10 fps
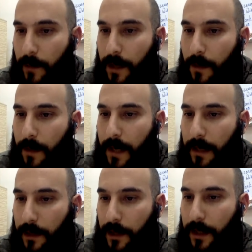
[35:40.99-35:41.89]
Question:
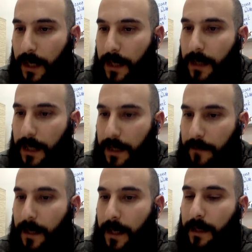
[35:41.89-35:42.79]
should we know English today
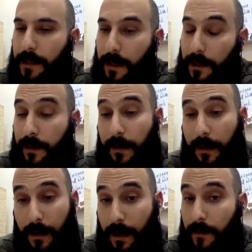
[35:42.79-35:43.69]
is less phonetic and
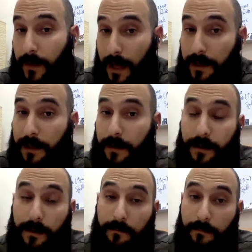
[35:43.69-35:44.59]
such?
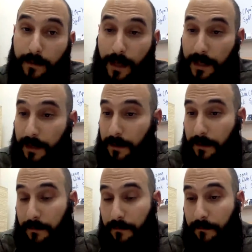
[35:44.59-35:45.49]
That's
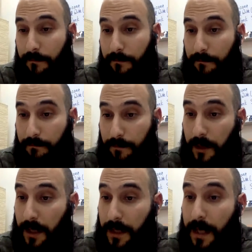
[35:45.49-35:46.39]
that's a
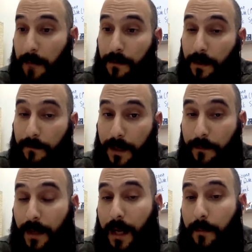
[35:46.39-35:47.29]
good example of
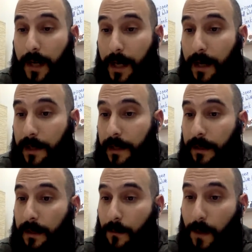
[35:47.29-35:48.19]
something I might ask.
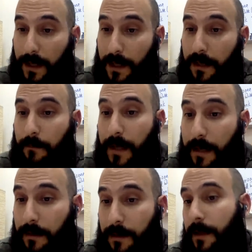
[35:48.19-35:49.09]
What does it
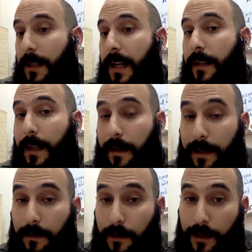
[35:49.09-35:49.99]
mean to say that
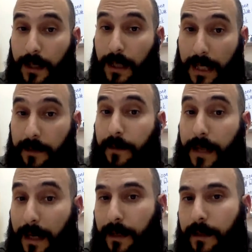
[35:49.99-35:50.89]
English is less
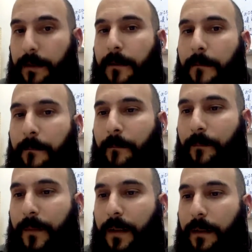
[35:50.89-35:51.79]
phonetic
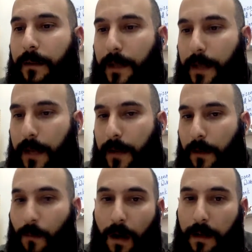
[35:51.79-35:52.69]
today than it
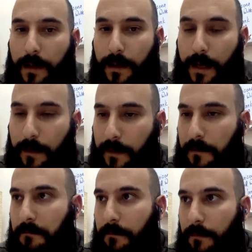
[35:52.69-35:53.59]
was
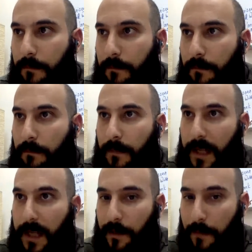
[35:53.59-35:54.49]
even in
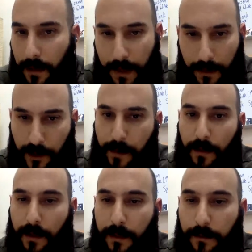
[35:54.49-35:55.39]
the Middle English period?